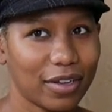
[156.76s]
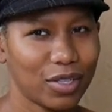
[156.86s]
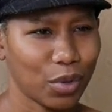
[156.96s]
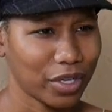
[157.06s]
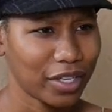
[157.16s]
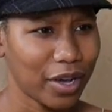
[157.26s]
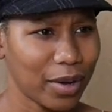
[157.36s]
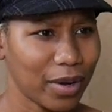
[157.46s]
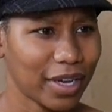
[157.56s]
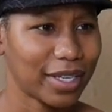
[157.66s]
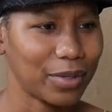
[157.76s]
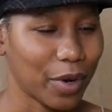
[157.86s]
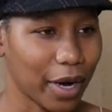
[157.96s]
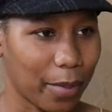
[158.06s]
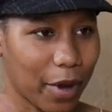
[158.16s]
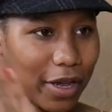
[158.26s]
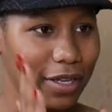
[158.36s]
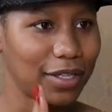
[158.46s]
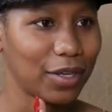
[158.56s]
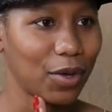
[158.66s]
torso because I was wearing a
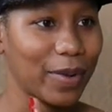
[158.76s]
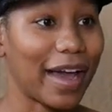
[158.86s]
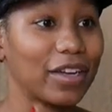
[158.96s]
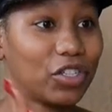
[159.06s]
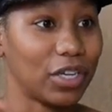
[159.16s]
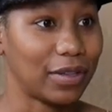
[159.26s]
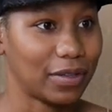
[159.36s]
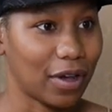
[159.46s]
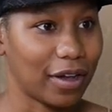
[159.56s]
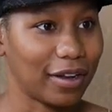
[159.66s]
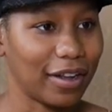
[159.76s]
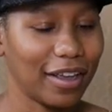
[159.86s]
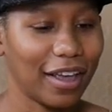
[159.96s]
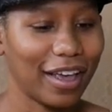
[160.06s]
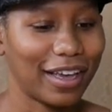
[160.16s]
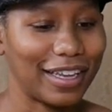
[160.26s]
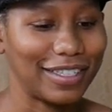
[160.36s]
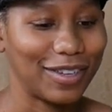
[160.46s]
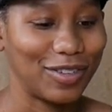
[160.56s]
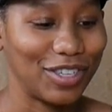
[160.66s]
bodysuit, but I had mm-hmm. jeans on. Mm-hmm. And
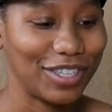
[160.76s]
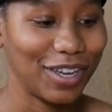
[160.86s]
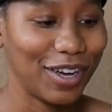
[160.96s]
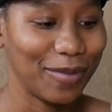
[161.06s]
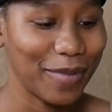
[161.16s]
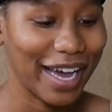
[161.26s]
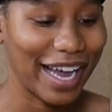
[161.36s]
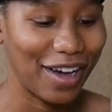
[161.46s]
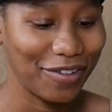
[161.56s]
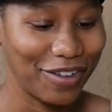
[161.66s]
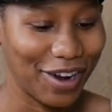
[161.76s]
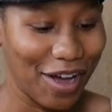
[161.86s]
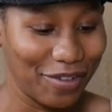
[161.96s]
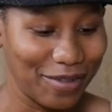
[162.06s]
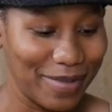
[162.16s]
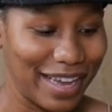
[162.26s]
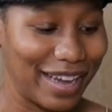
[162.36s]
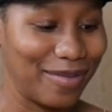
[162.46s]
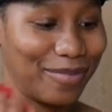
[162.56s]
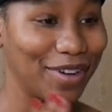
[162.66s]
so she took my outfit off of
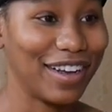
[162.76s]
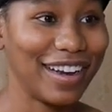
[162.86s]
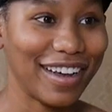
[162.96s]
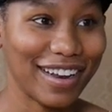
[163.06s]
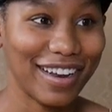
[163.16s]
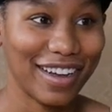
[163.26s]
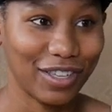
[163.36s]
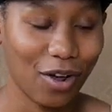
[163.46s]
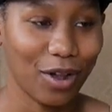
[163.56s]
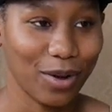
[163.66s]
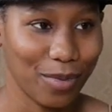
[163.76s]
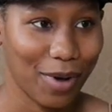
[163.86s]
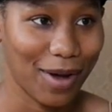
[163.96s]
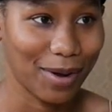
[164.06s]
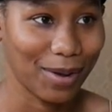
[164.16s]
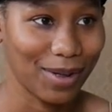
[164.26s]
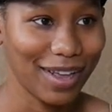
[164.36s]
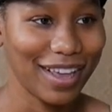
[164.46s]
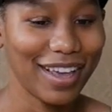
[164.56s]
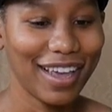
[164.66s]
me, put it on a, a taller model,
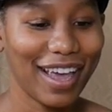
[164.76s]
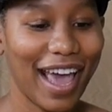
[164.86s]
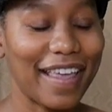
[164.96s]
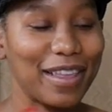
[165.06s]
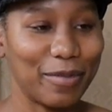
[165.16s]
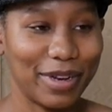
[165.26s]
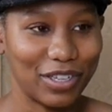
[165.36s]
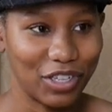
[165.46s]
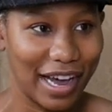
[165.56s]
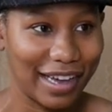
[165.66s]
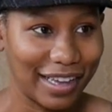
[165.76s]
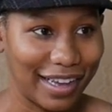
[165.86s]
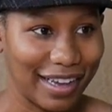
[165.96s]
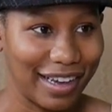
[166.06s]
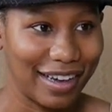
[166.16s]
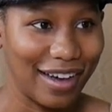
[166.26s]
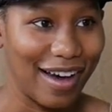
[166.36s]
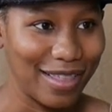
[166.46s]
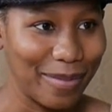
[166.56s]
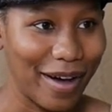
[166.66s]
and then put a jacket
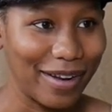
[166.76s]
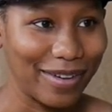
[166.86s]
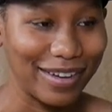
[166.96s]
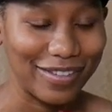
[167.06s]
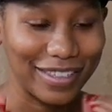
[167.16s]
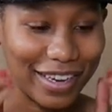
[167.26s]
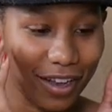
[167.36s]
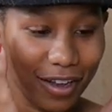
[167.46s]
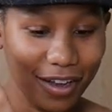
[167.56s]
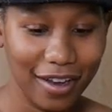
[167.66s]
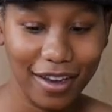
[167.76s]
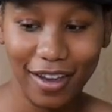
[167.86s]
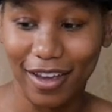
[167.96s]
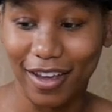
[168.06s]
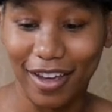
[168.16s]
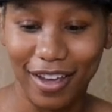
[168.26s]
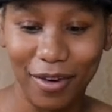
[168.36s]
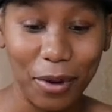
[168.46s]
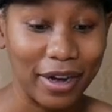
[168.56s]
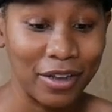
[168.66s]
on the model. And I was like,
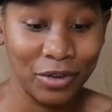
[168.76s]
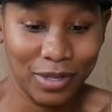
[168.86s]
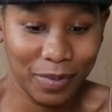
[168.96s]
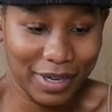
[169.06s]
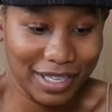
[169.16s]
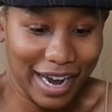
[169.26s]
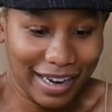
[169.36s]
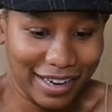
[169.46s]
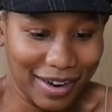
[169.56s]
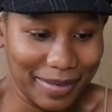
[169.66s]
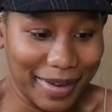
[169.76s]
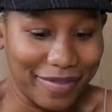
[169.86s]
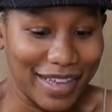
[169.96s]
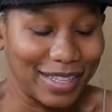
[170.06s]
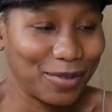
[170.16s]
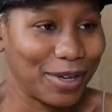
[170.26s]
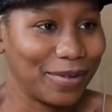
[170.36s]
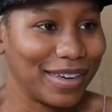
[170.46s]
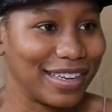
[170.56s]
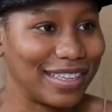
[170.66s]
why don't you just put a jacket on me if that's what you
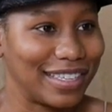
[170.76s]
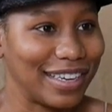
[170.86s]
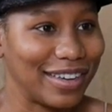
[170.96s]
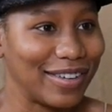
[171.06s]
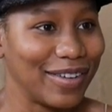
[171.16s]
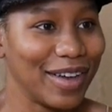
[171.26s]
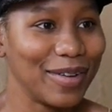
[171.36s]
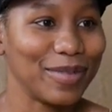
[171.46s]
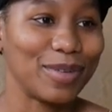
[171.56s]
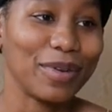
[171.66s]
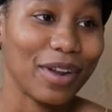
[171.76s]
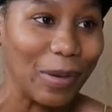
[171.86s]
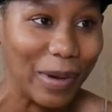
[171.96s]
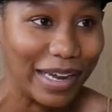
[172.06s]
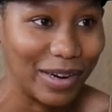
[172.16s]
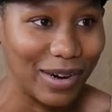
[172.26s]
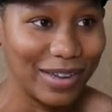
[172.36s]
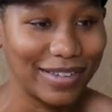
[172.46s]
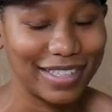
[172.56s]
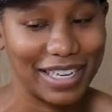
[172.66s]
were going to do? Mm-hmm. She put it on the white girl. And
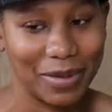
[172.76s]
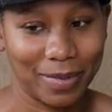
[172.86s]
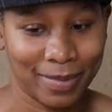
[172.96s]
I was like,